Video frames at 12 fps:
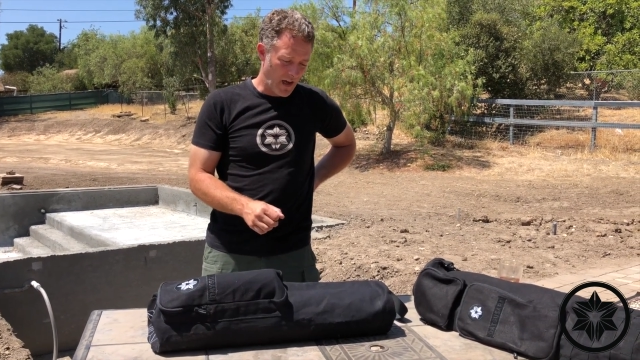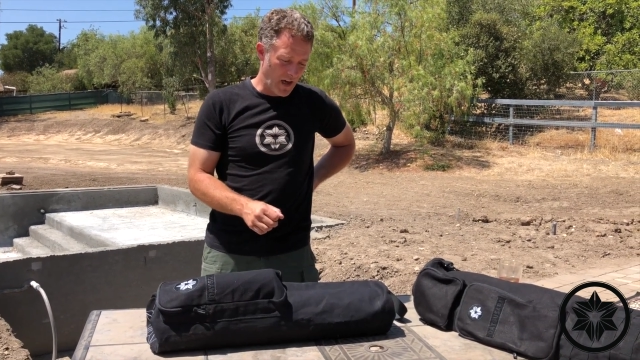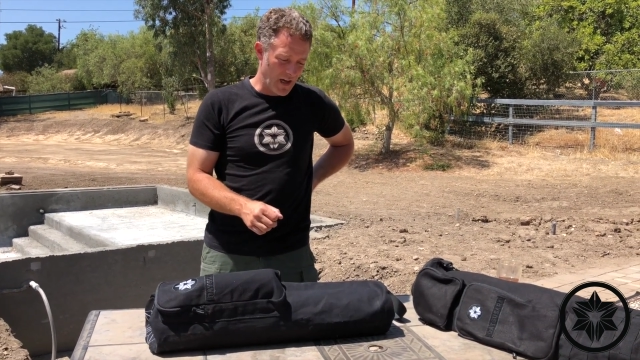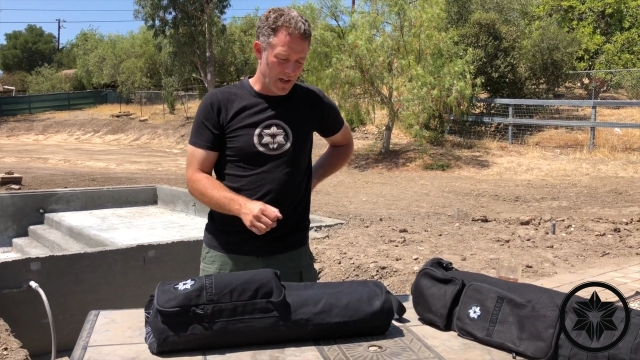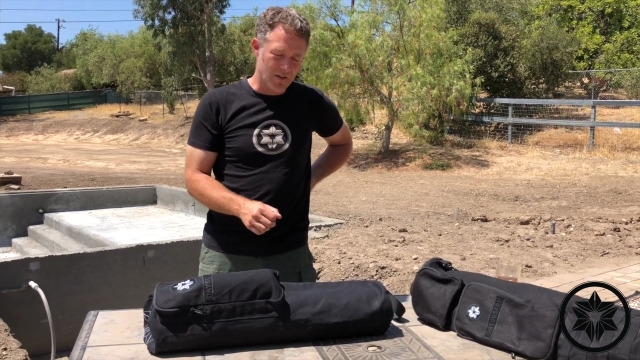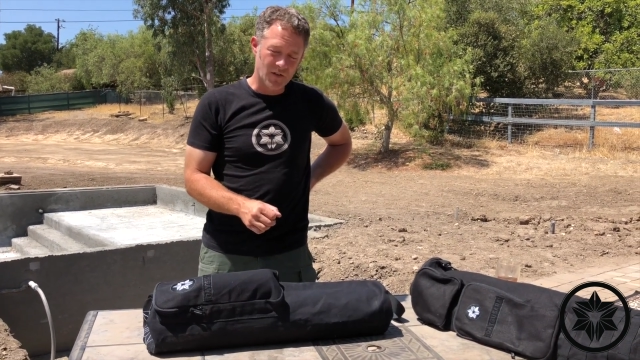
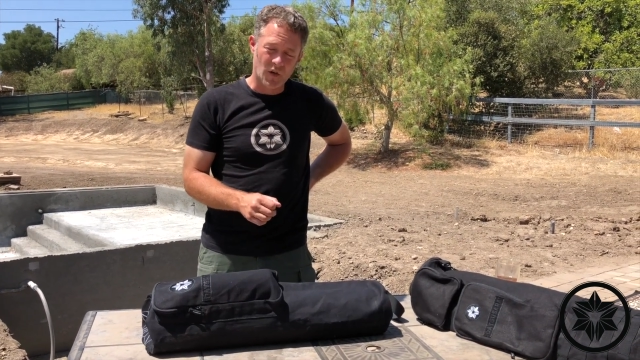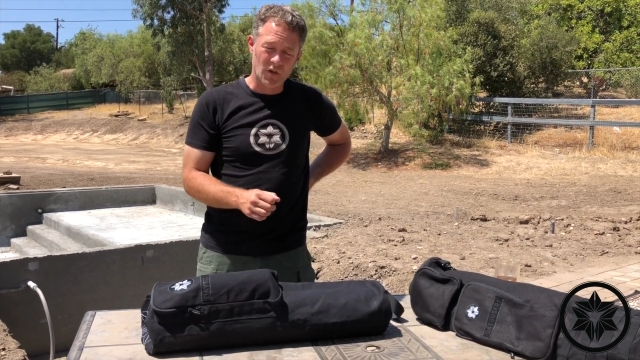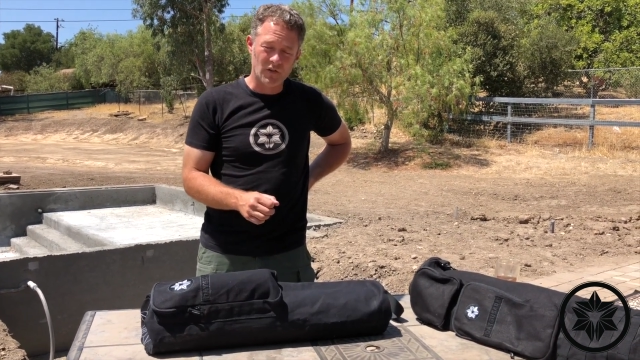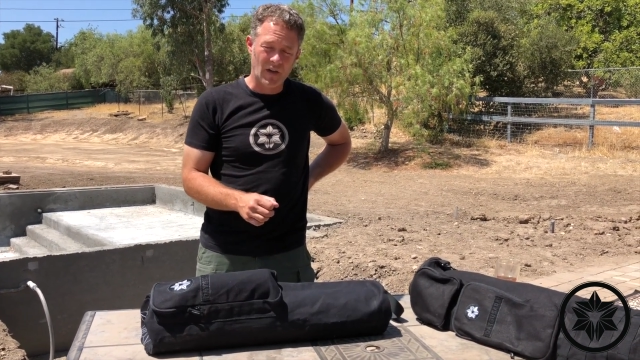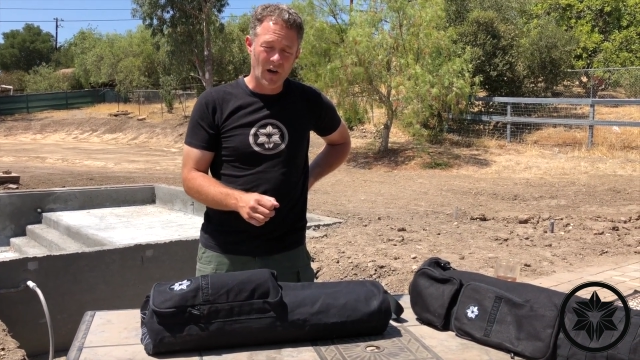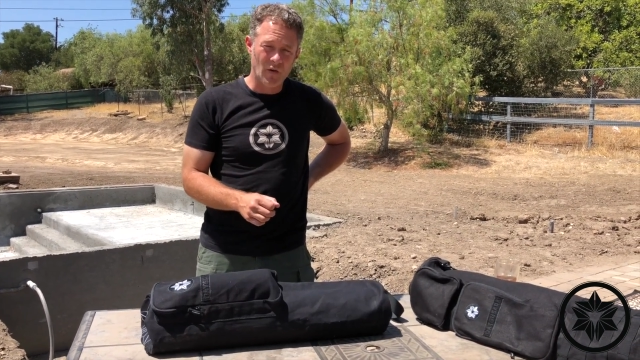Uh, it
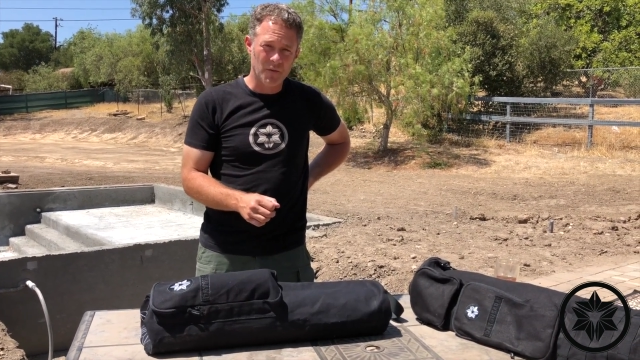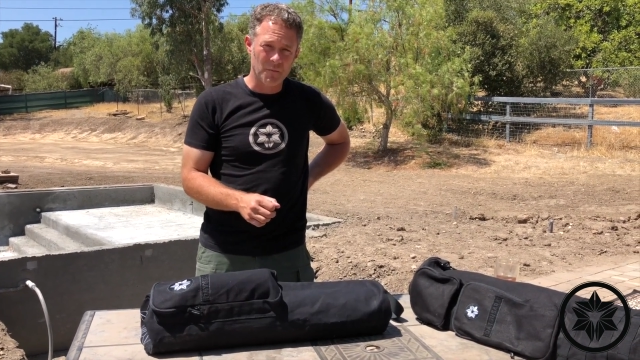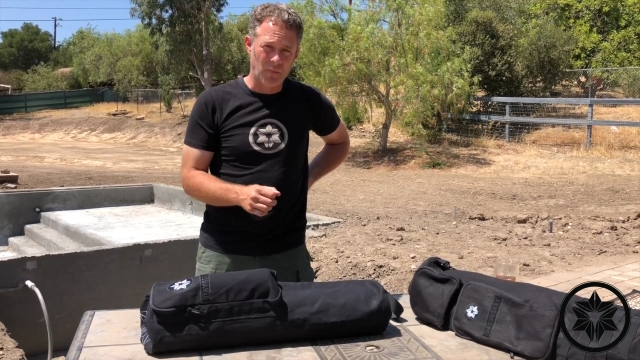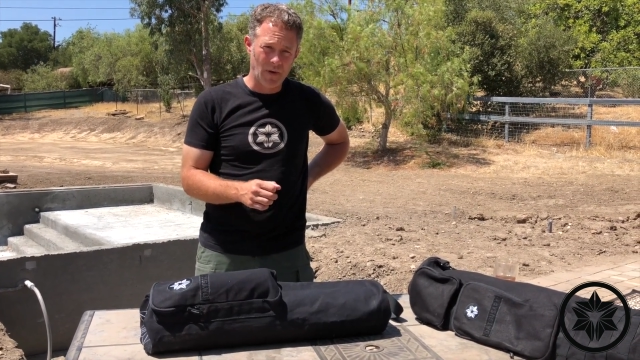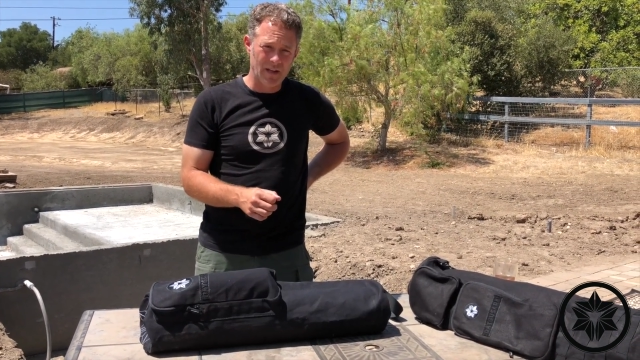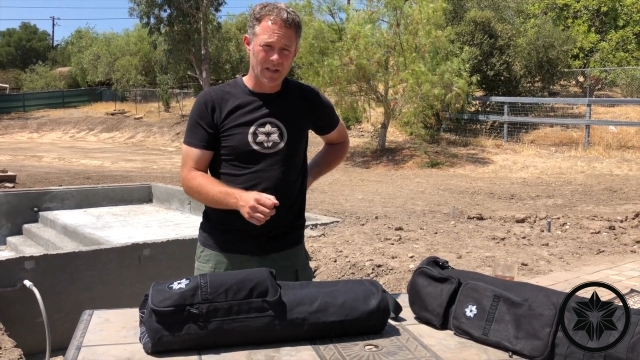turns out
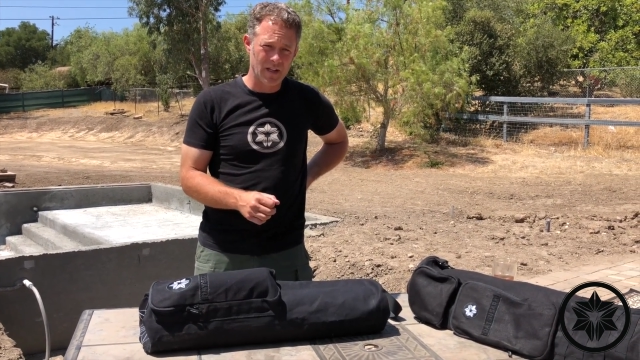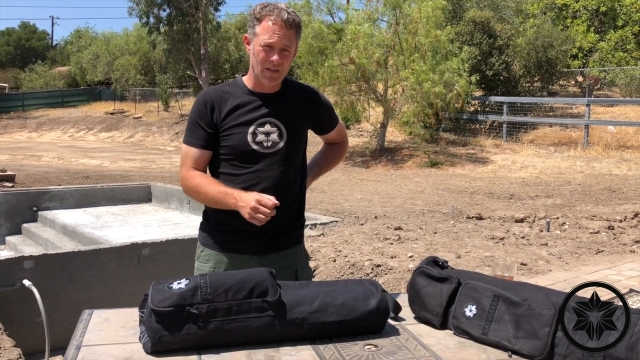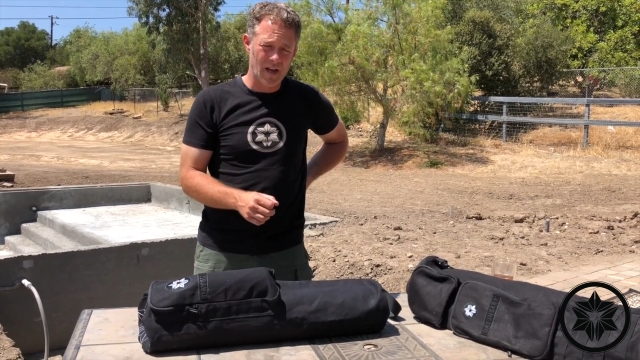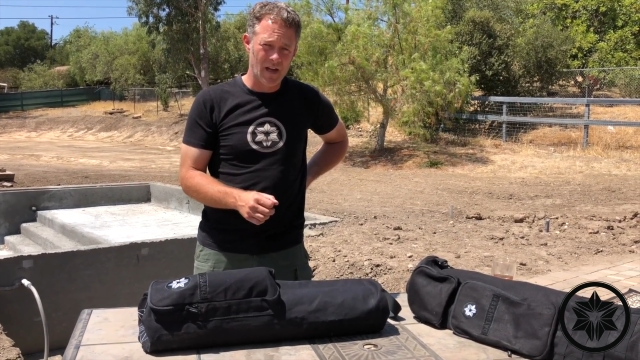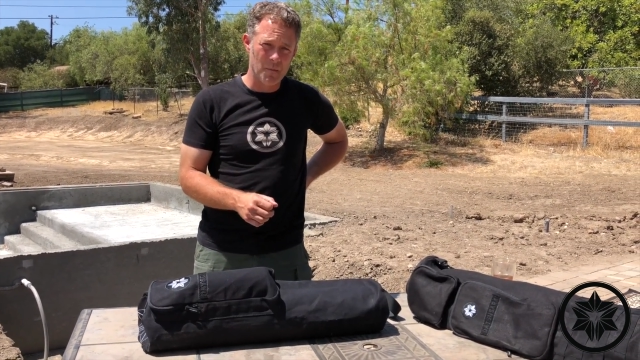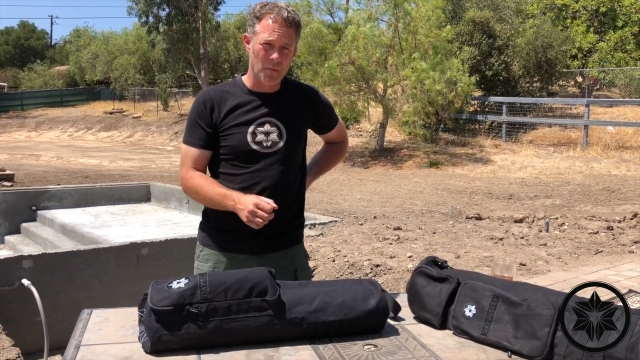blending
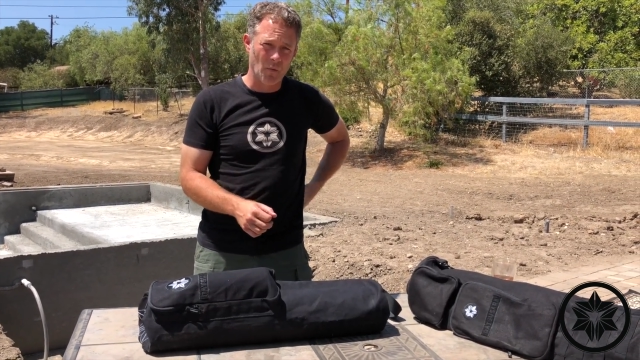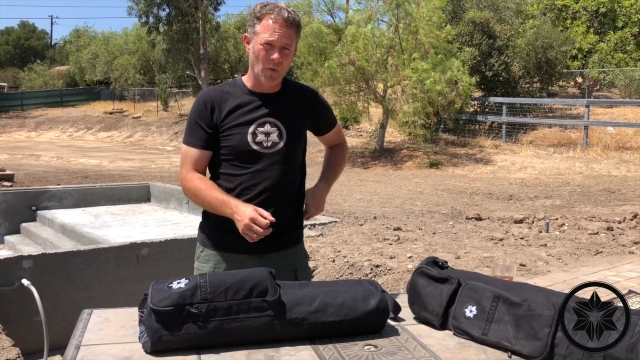the hemp